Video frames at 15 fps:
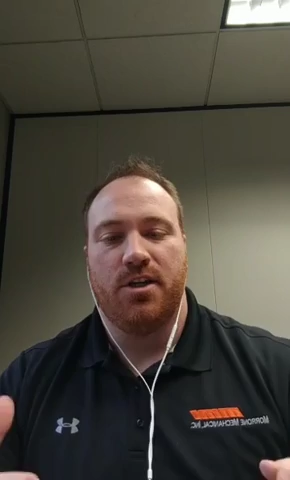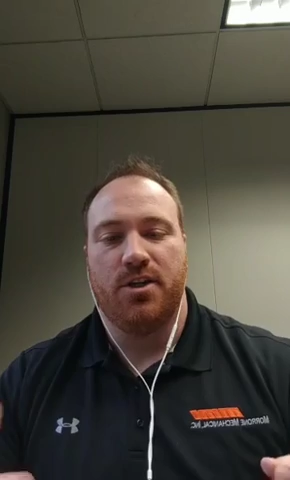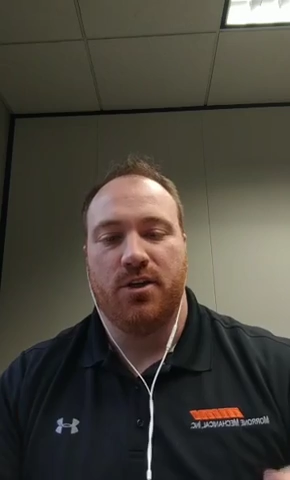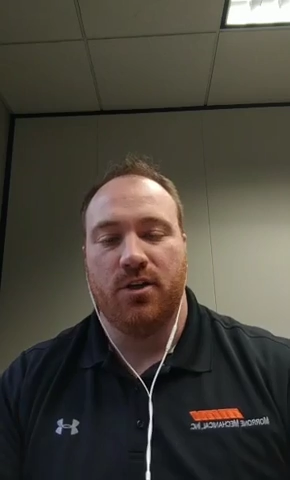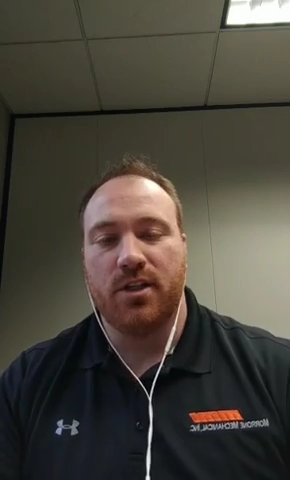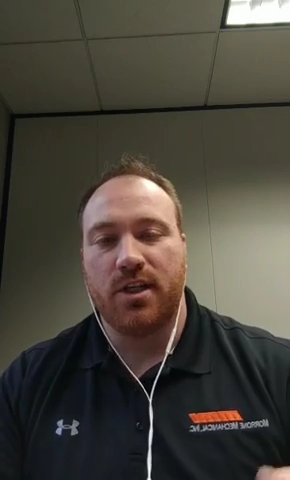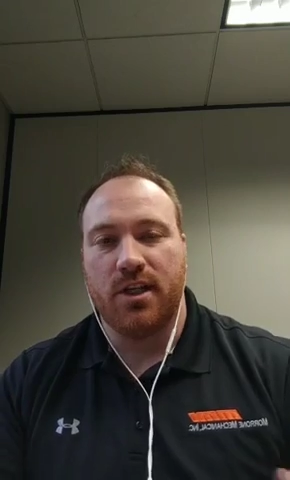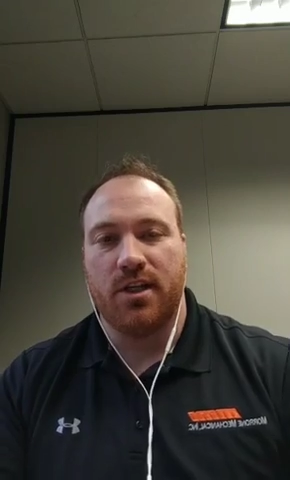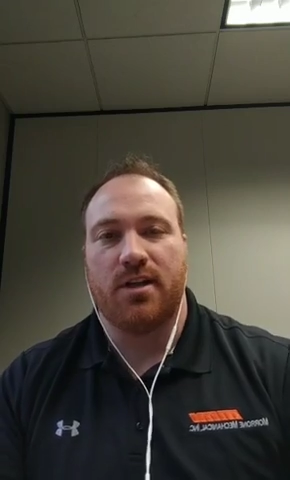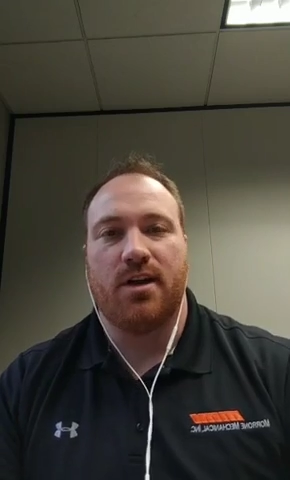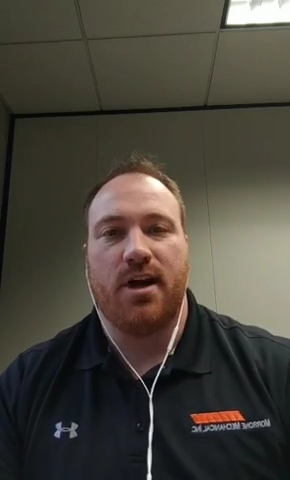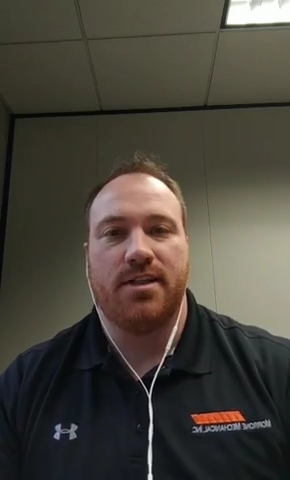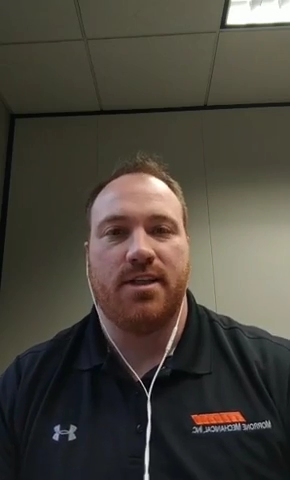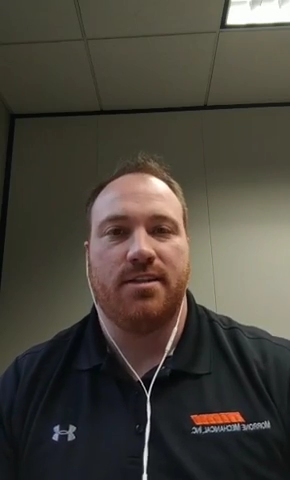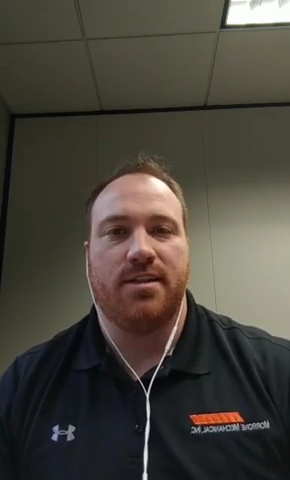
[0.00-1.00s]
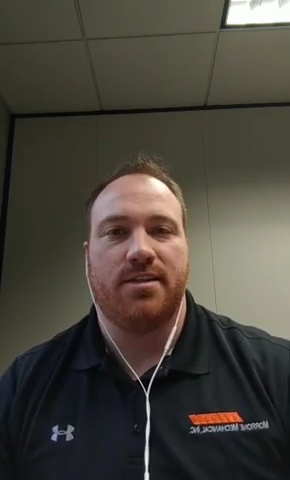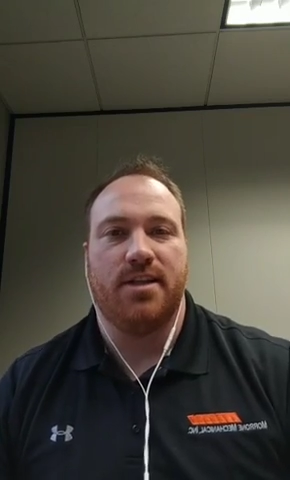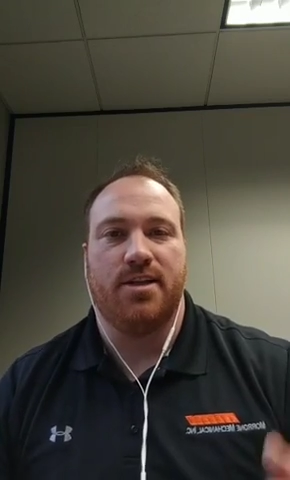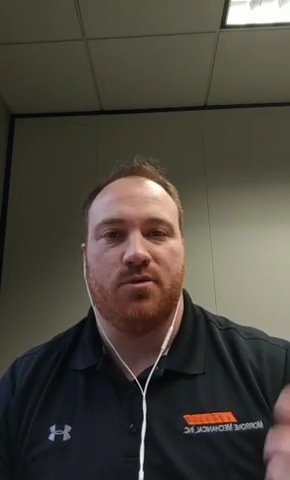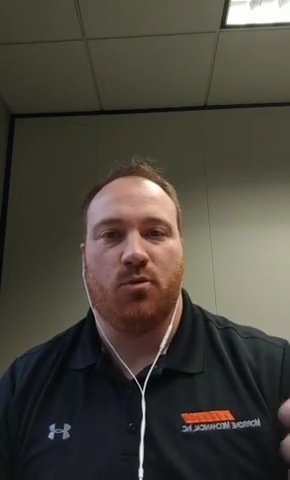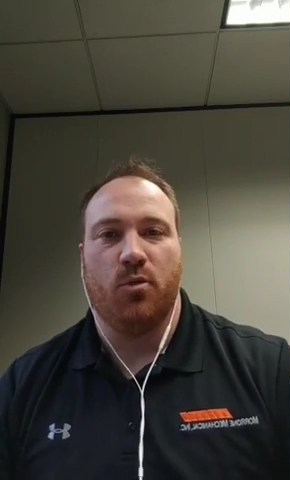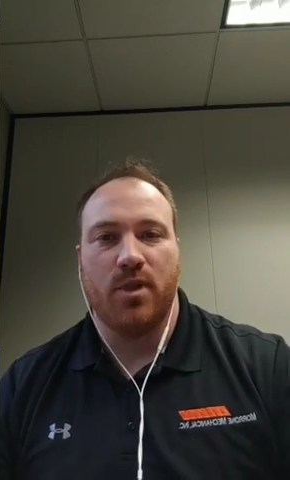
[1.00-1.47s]
you're looking at content that
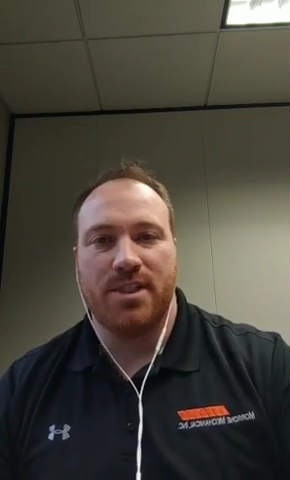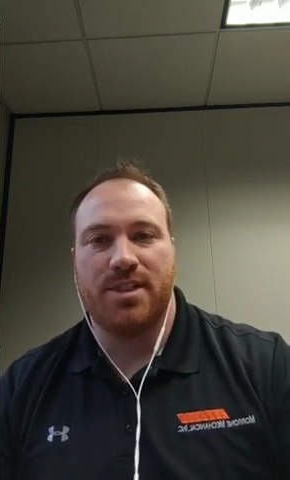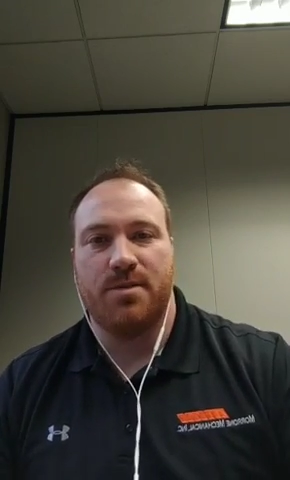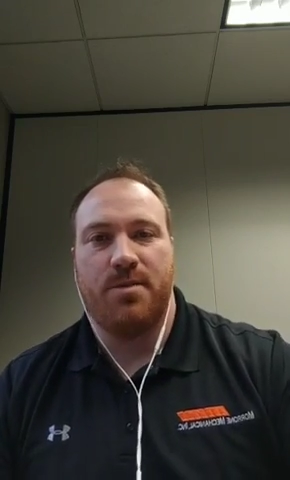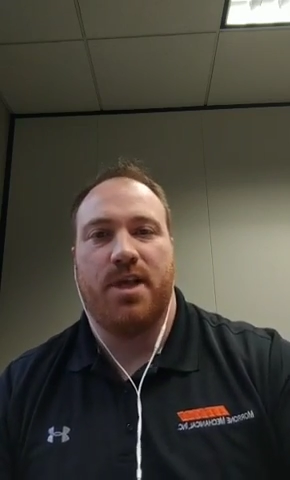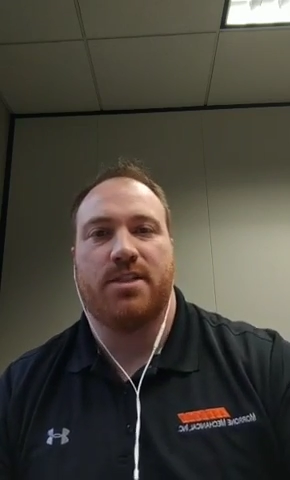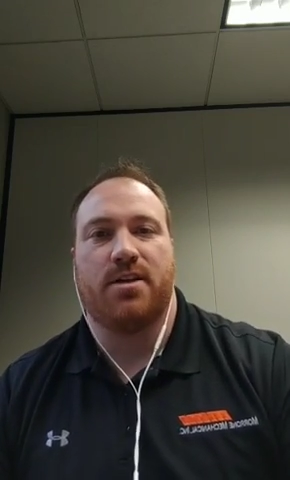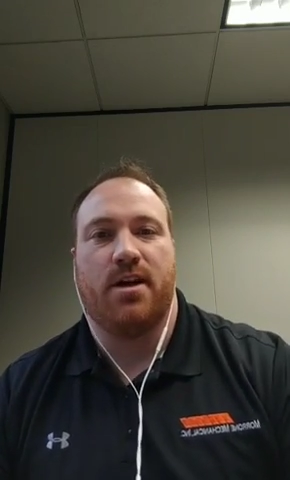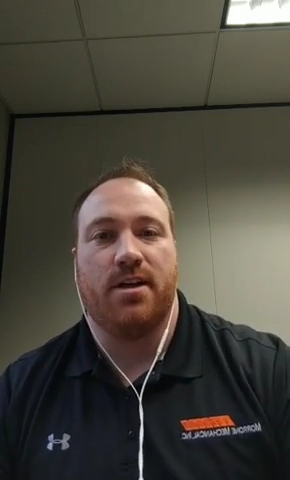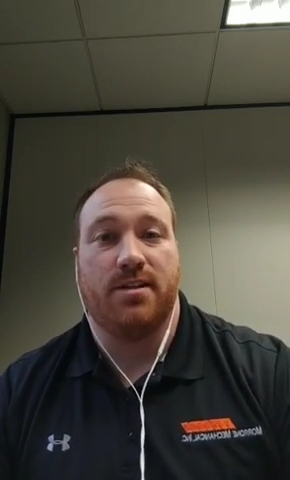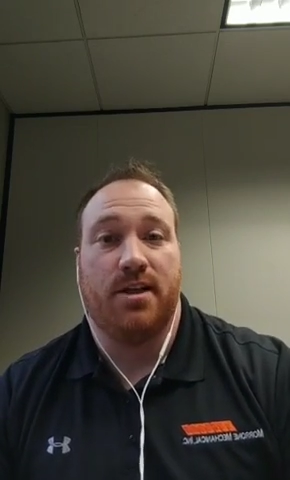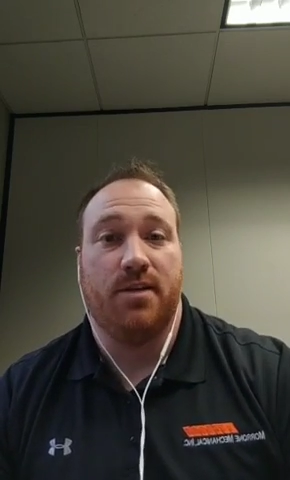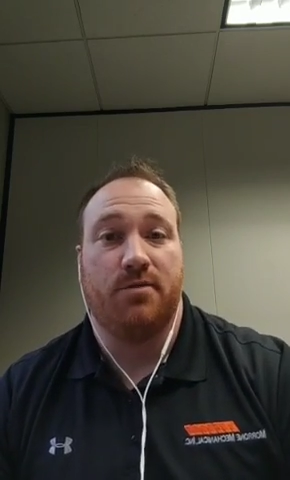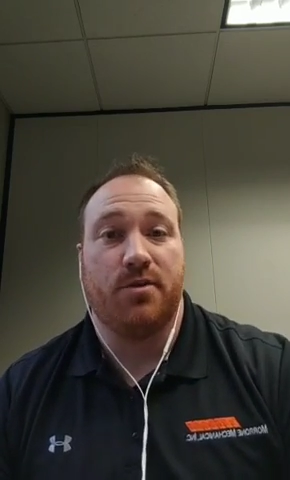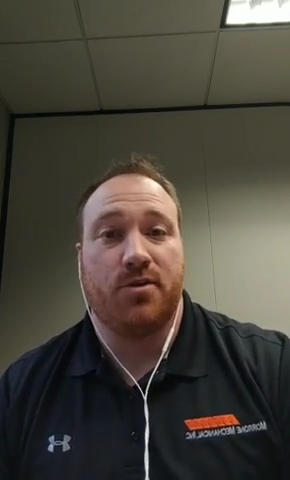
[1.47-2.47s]
says, what's the best content?